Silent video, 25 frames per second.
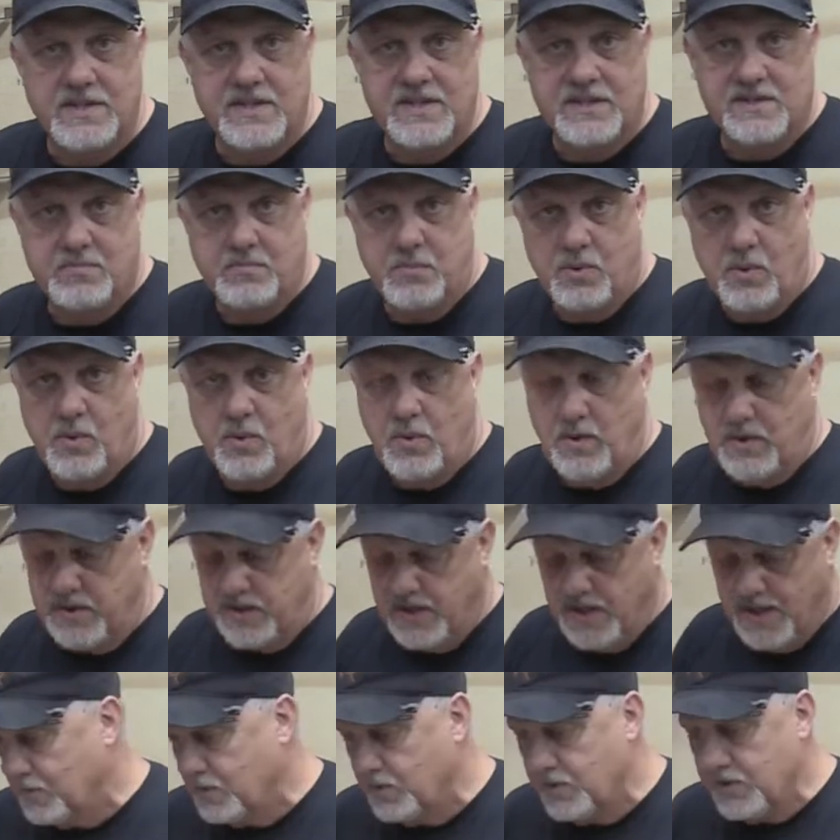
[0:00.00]
this board.
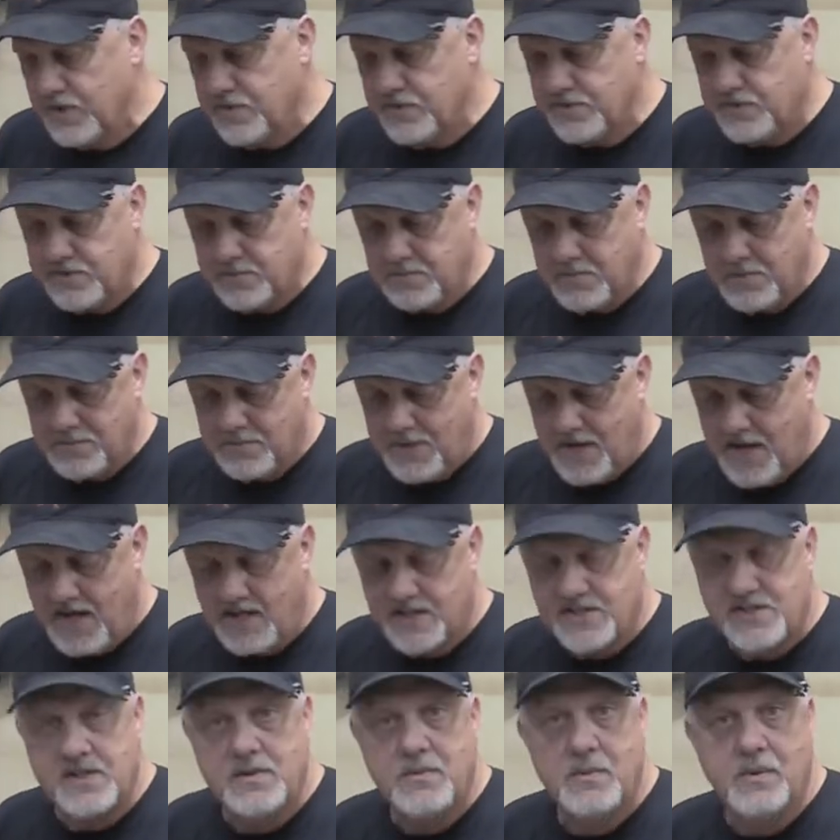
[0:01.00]
We'll use some
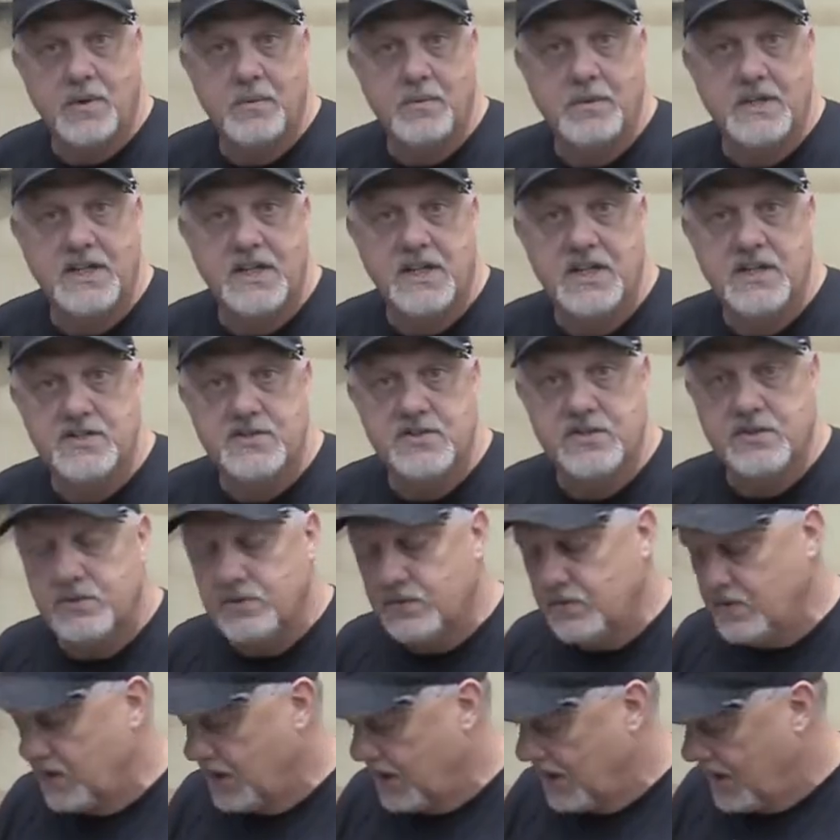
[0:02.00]
epoxy where we need
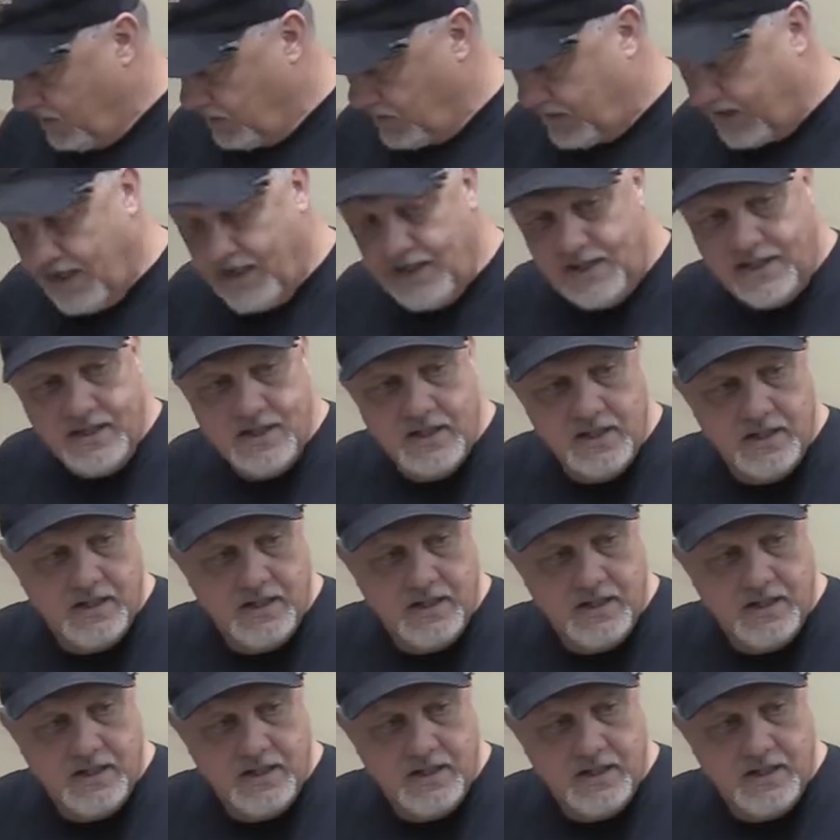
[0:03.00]
to. Okay,